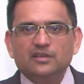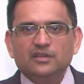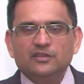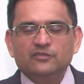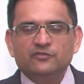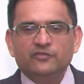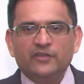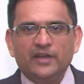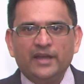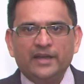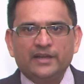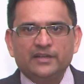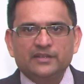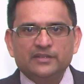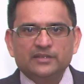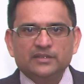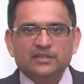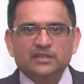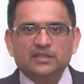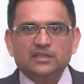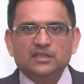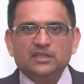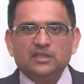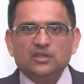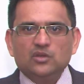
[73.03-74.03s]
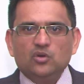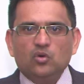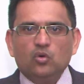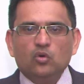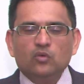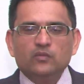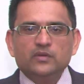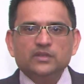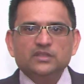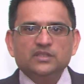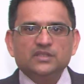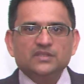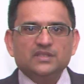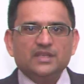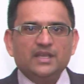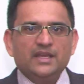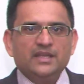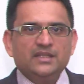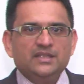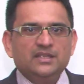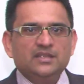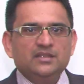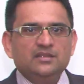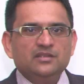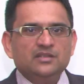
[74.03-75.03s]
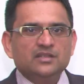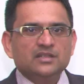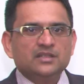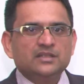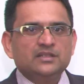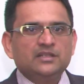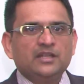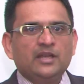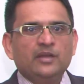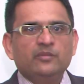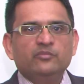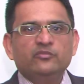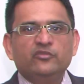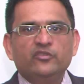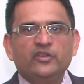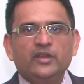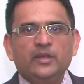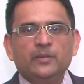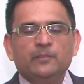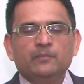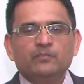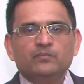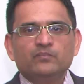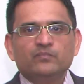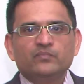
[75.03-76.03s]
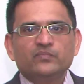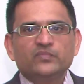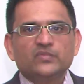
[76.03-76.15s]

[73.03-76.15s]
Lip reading: In fact, over this 18-year time frame,